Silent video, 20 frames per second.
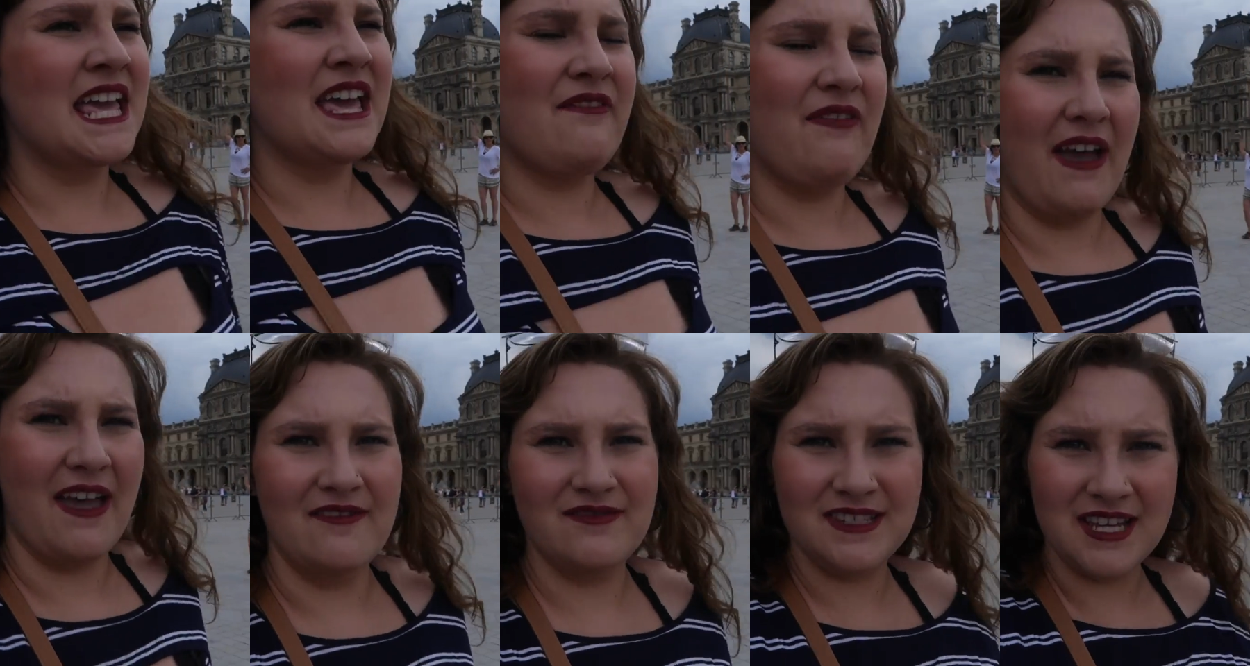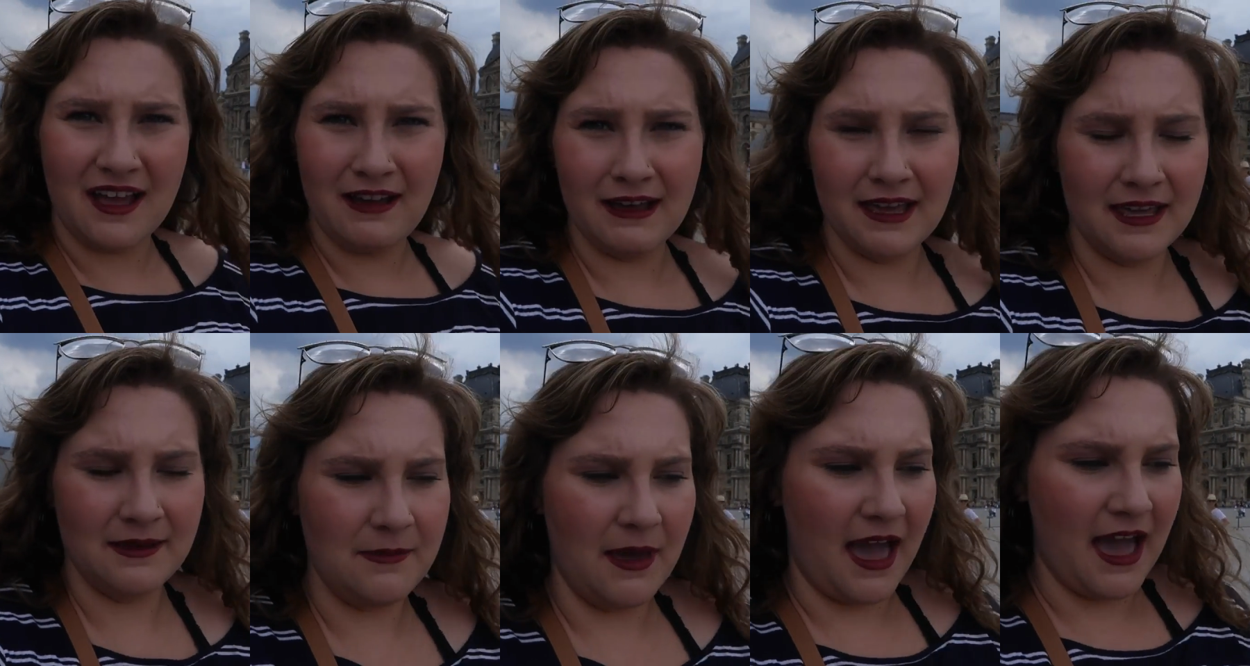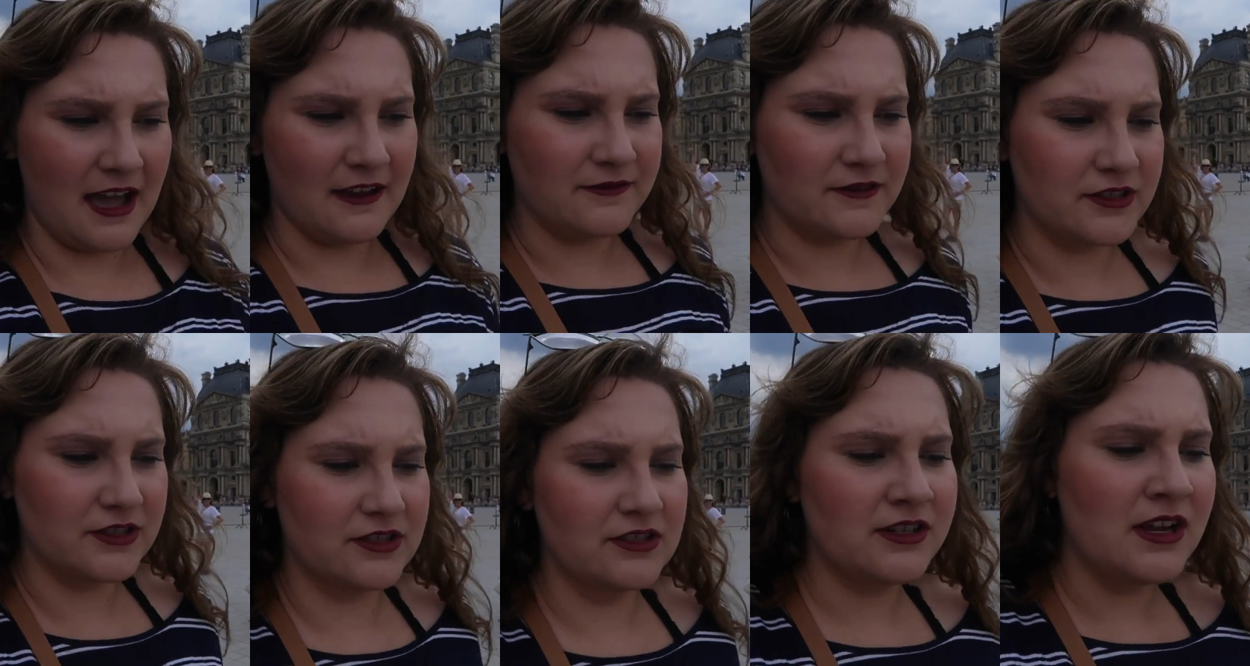if I have time
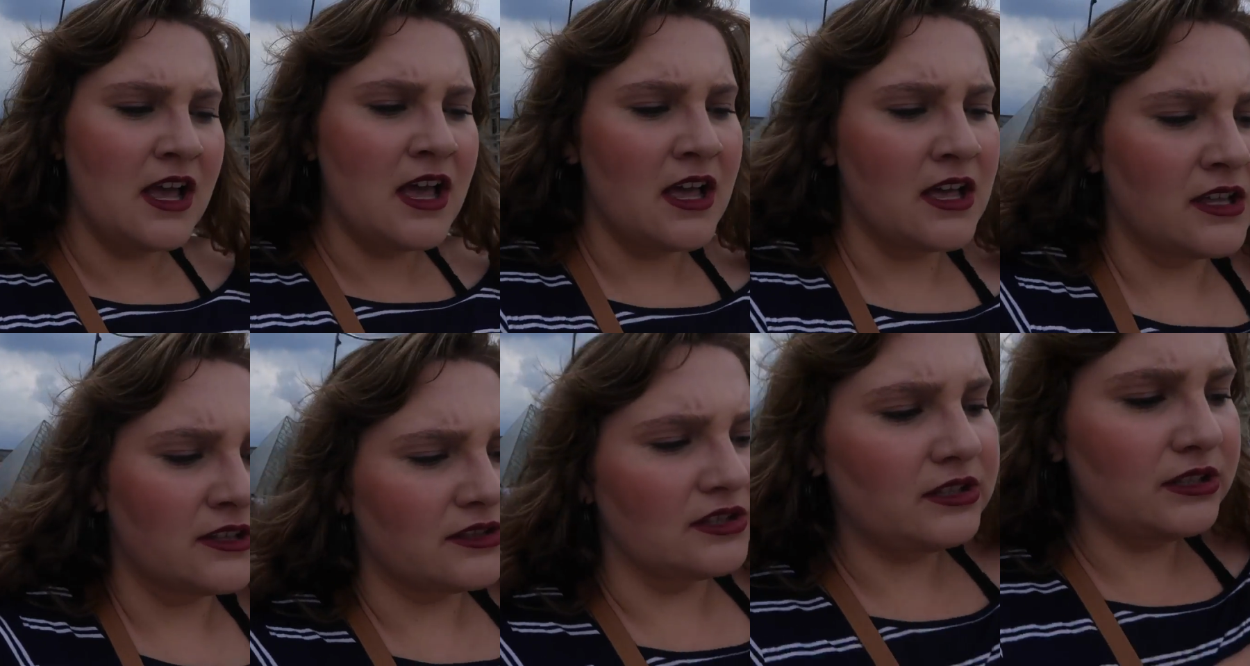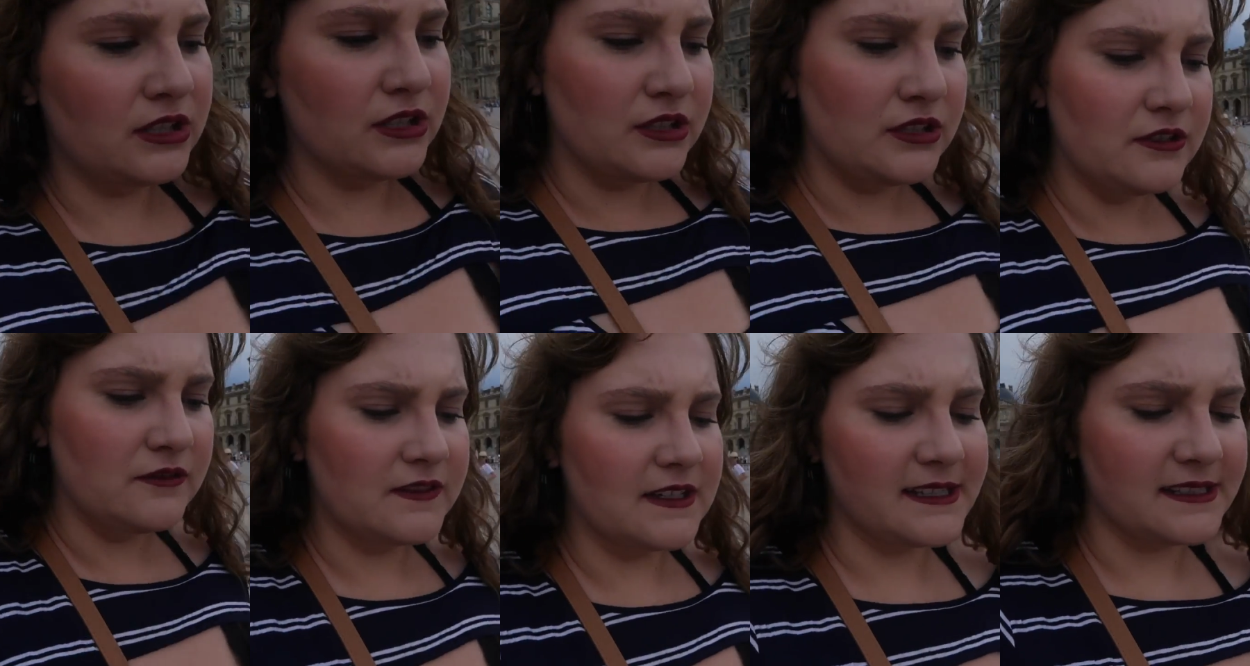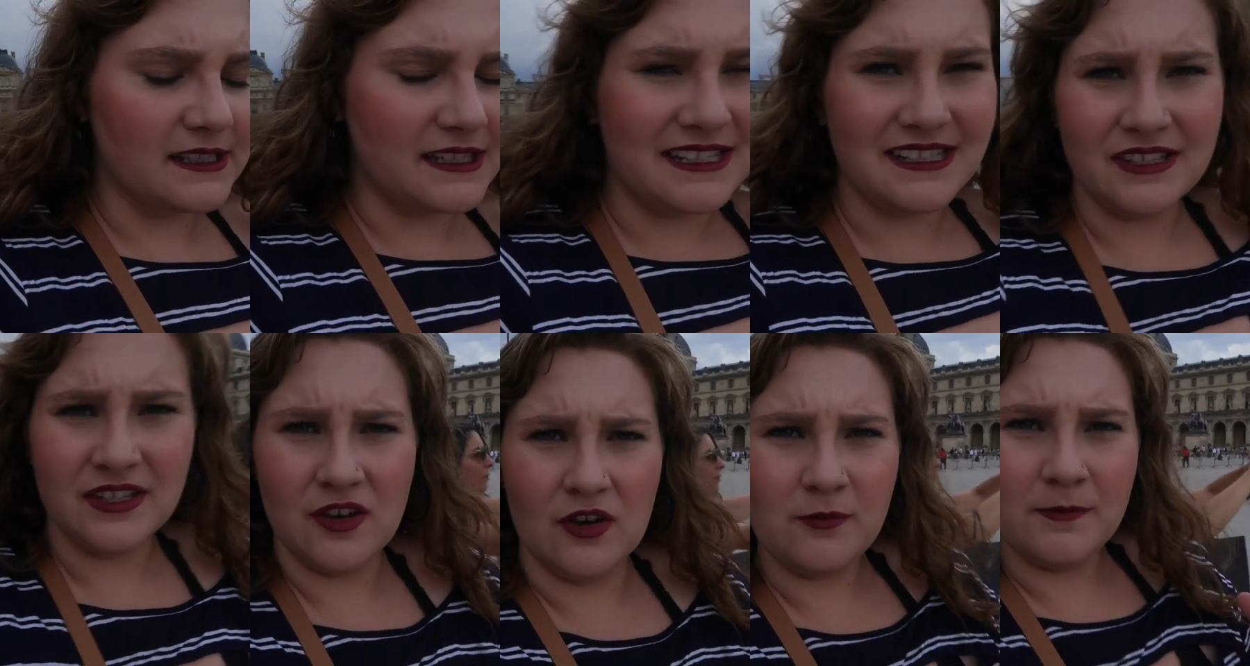after the Louvre, because it
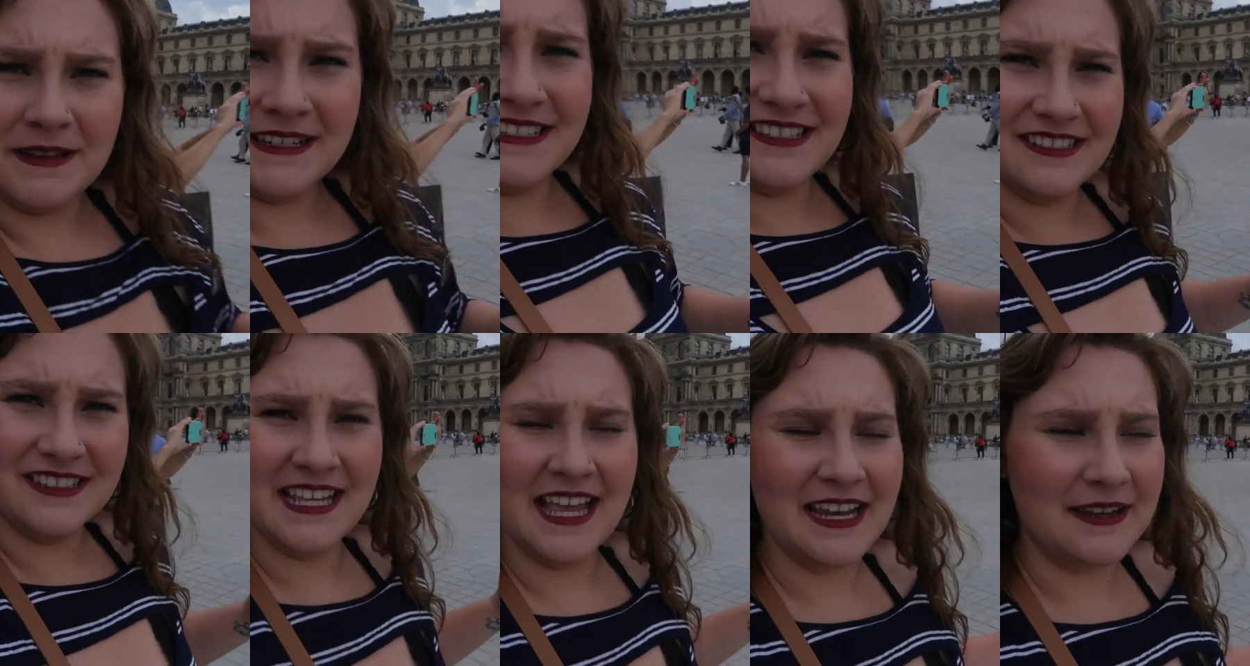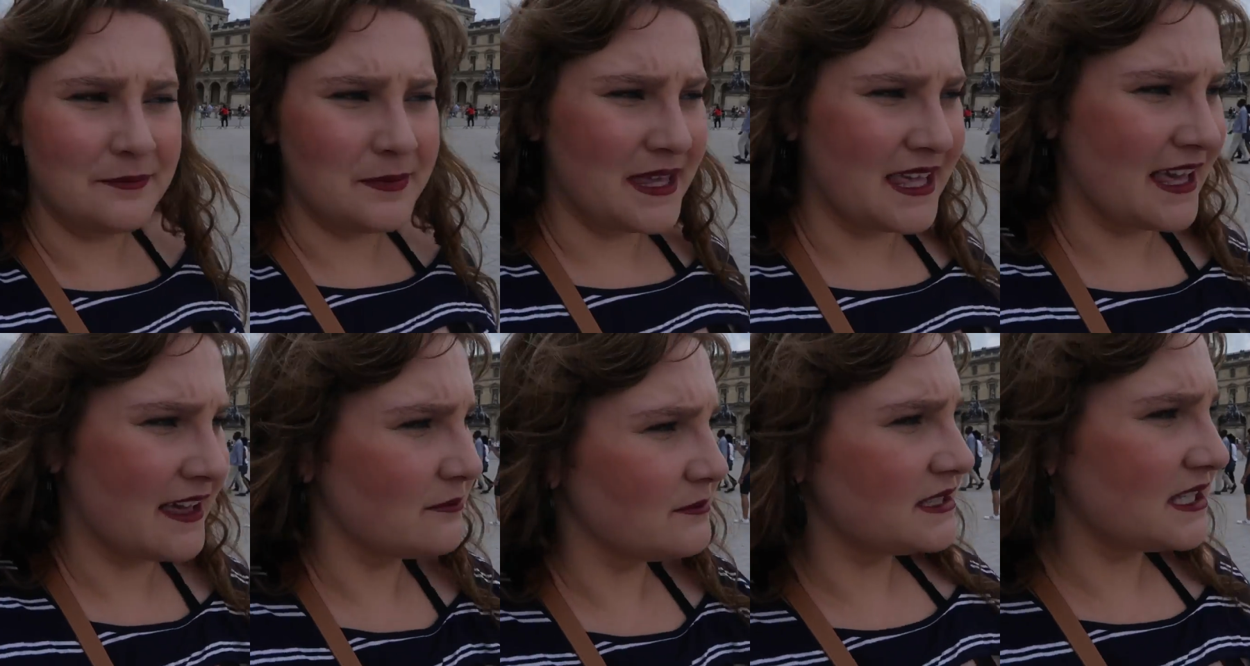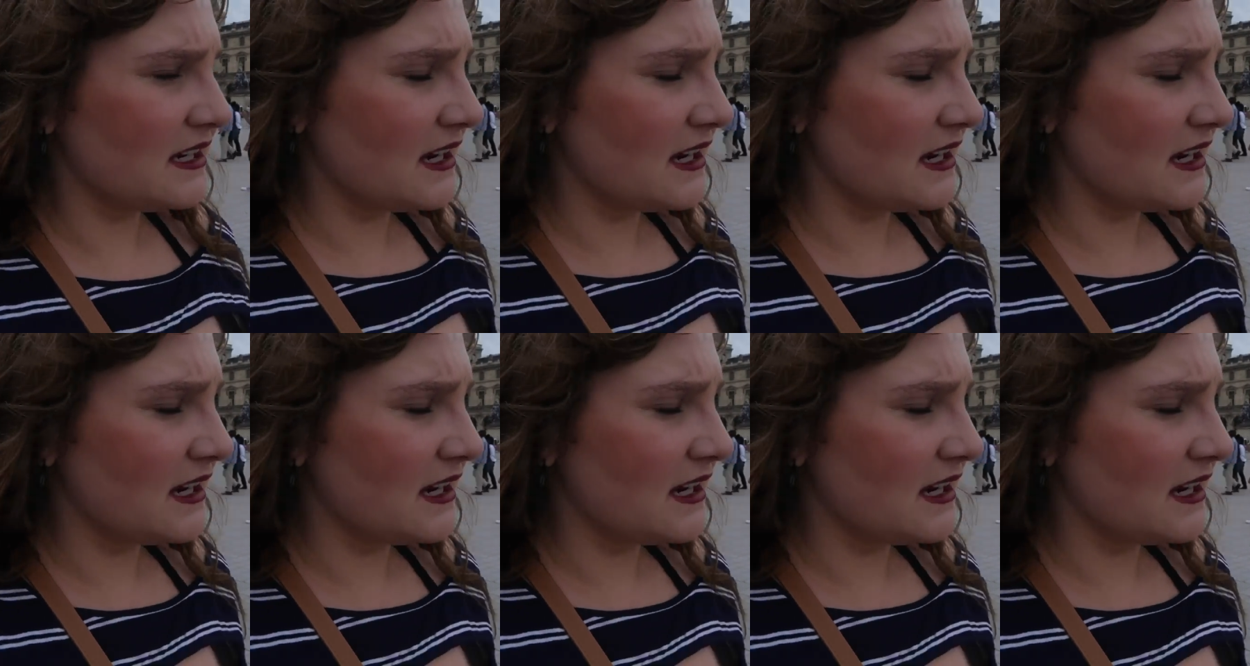is open till 10 p.m.